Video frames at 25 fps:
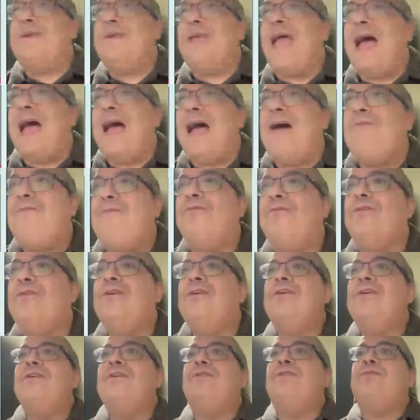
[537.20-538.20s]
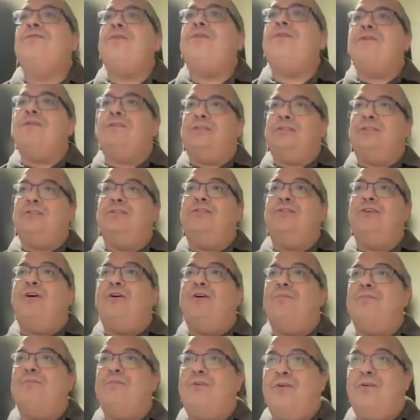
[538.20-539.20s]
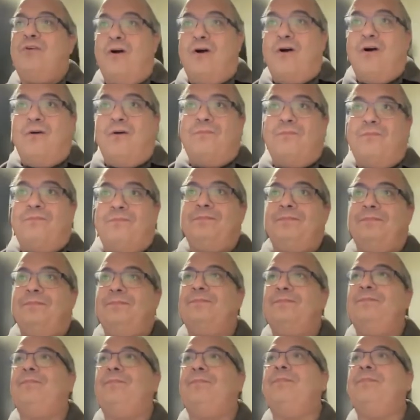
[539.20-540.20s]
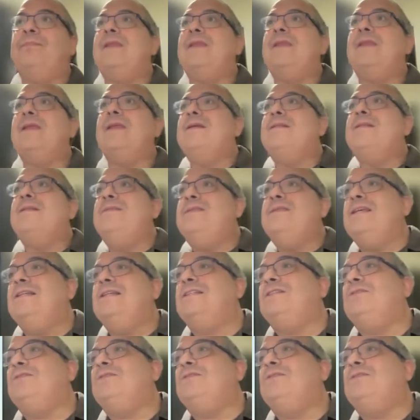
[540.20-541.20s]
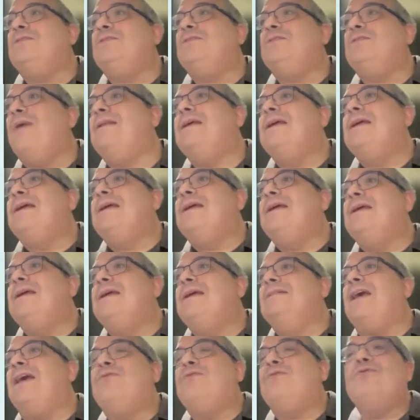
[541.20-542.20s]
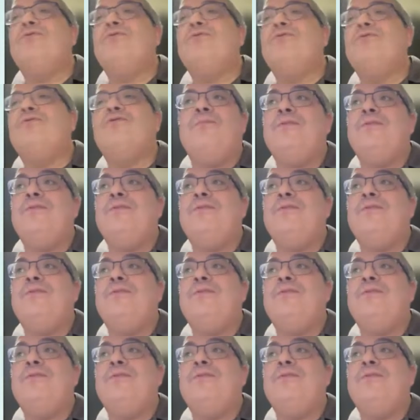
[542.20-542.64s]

We have crossdom.com. This one is how to